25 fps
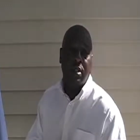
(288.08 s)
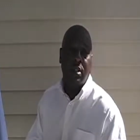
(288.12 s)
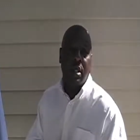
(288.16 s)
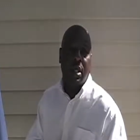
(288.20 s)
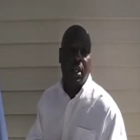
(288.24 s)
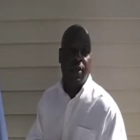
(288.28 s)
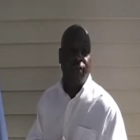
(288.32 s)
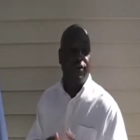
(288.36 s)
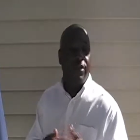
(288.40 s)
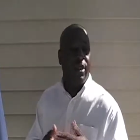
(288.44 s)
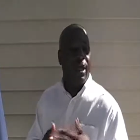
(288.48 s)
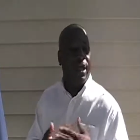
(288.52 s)
They
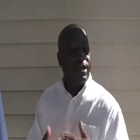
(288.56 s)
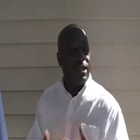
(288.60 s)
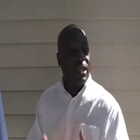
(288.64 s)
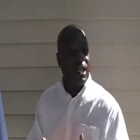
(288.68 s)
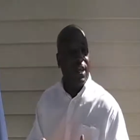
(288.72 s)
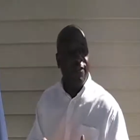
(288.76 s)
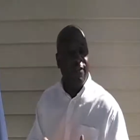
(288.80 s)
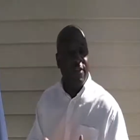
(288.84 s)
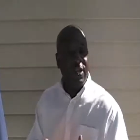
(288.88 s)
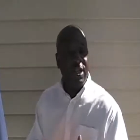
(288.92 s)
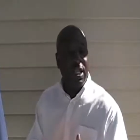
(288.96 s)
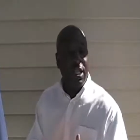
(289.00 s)
give you that
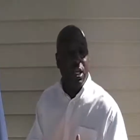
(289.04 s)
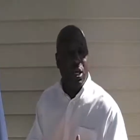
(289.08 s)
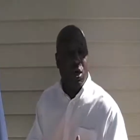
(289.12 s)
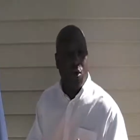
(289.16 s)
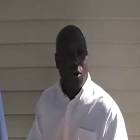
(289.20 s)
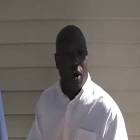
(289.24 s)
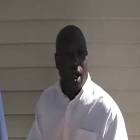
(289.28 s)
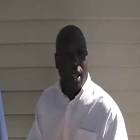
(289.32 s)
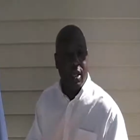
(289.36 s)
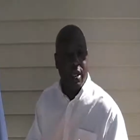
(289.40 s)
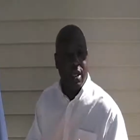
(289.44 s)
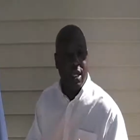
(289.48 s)
DVD
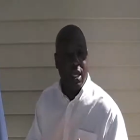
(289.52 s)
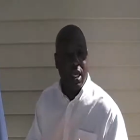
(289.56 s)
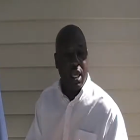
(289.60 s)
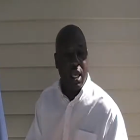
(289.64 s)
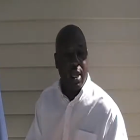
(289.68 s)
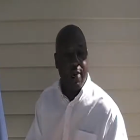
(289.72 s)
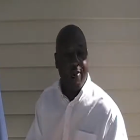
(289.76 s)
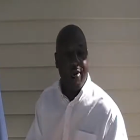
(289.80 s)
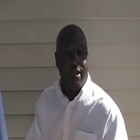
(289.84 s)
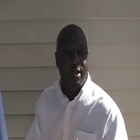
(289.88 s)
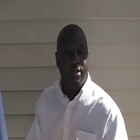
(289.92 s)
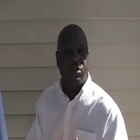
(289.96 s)
quality
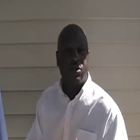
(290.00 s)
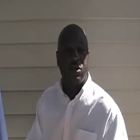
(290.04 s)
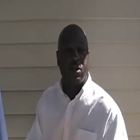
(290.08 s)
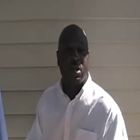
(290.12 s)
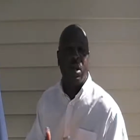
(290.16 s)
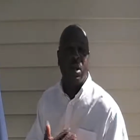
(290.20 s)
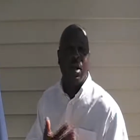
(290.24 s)
image,